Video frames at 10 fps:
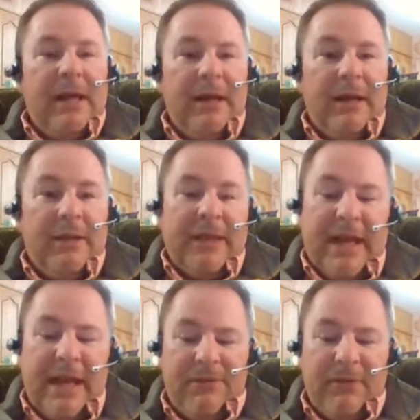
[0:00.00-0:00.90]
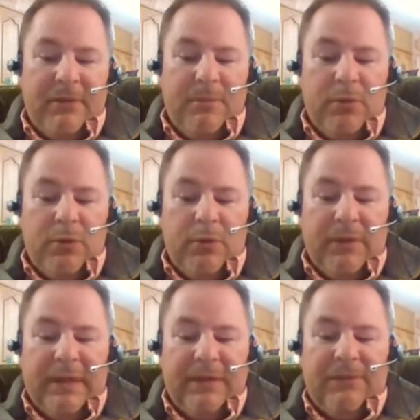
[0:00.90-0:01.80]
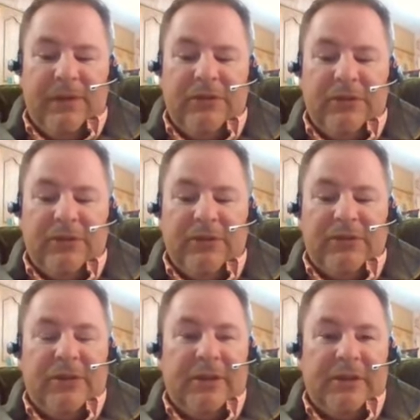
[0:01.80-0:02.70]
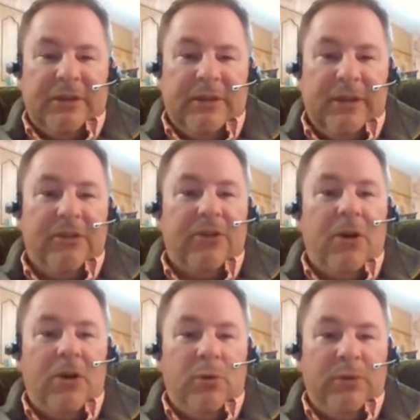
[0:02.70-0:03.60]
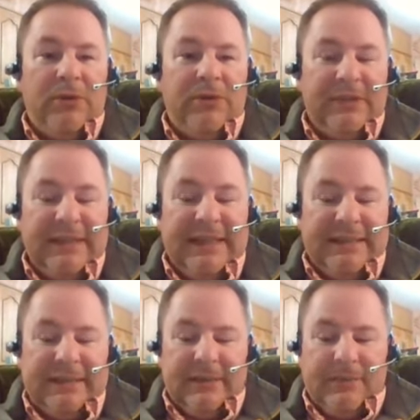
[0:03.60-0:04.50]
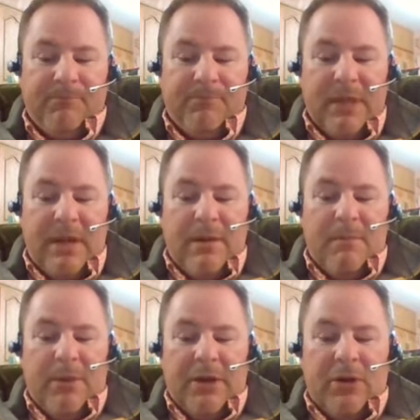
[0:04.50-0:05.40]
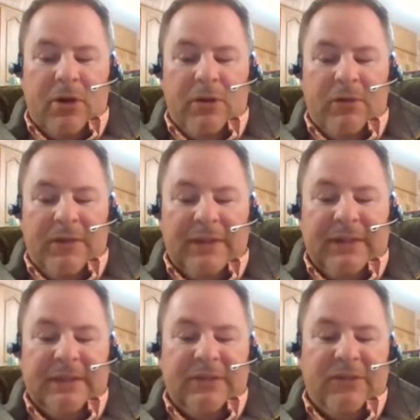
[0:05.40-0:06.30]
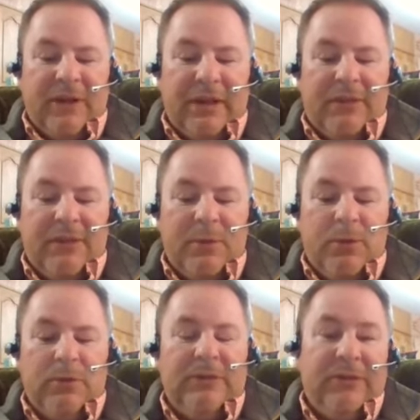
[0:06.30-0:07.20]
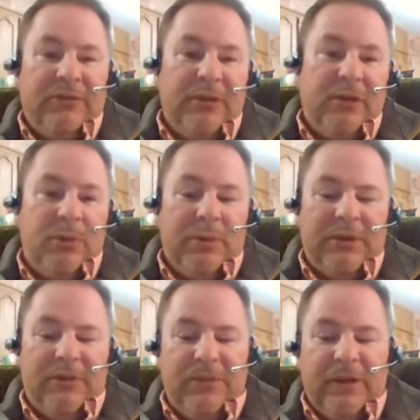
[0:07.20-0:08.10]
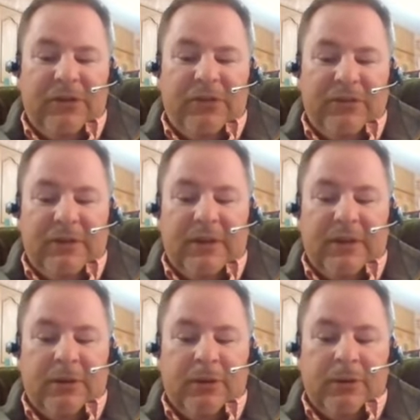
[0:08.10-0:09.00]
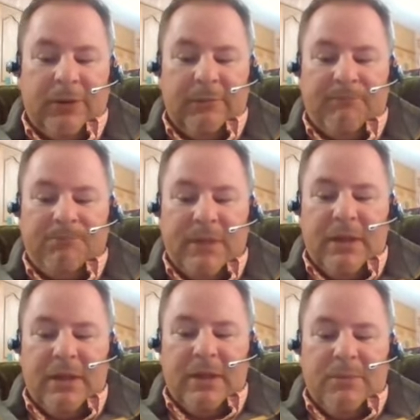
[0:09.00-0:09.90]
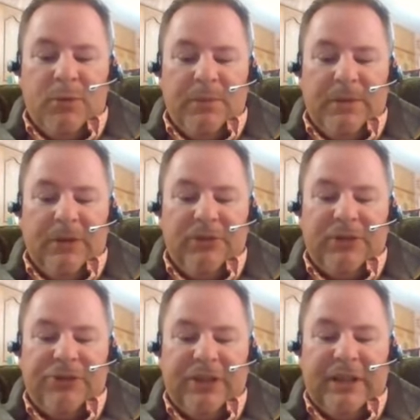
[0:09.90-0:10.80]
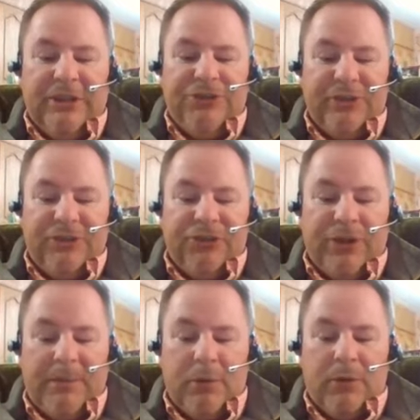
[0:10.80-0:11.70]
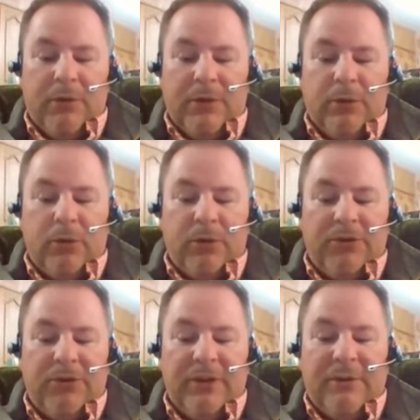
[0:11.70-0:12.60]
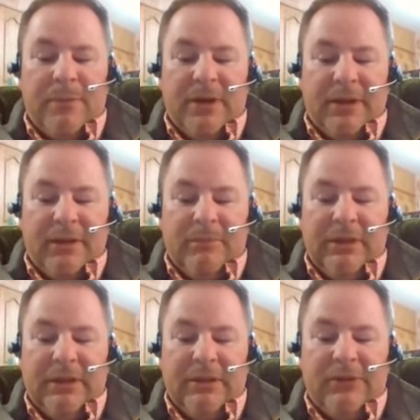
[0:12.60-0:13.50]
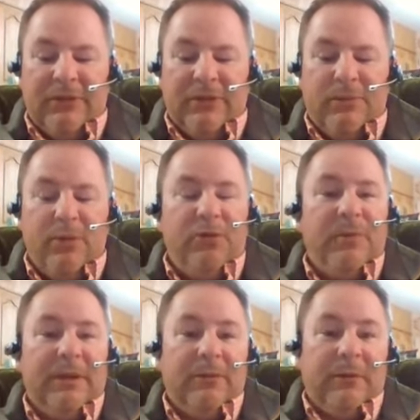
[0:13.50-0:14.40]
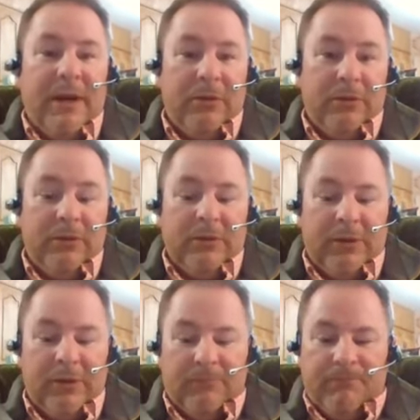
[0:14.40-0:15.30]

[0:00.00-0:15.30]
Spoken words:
The half of the moon that faces the sun is always lit, but all of the lit side of the moon does not always face the Earth. The moon appears to change its shape over the course of a month because of its movement around Earth.